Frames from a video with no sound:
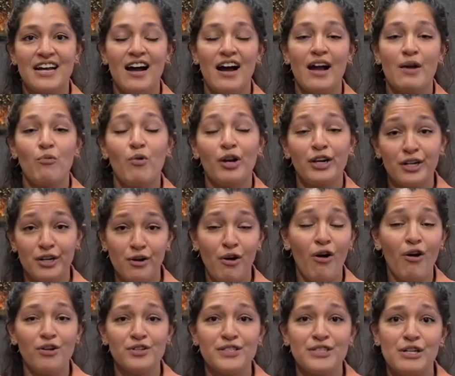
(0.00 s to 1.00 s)
I wanted to
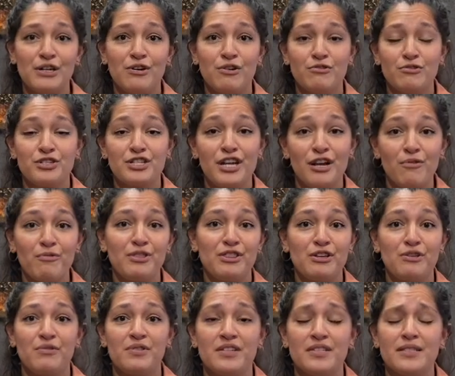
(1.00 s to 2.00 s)
also share with
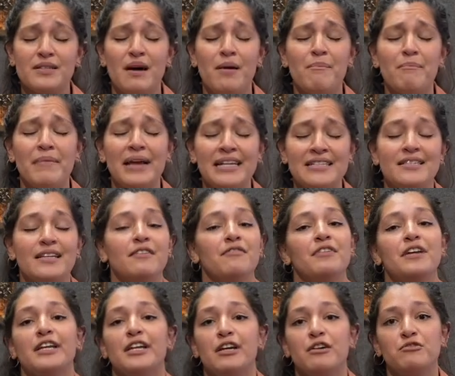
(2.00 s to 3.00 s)
you this amazing
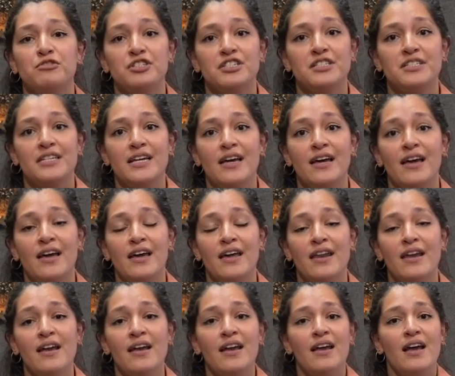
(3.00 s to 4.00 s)
video she did,
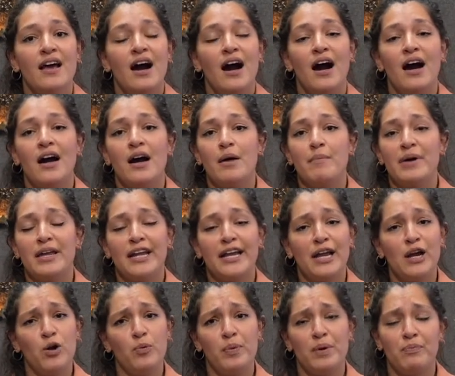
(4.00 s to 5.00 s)
and I
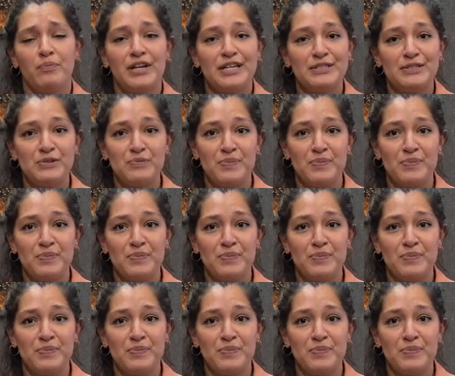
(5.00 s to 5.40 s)
hope it brings you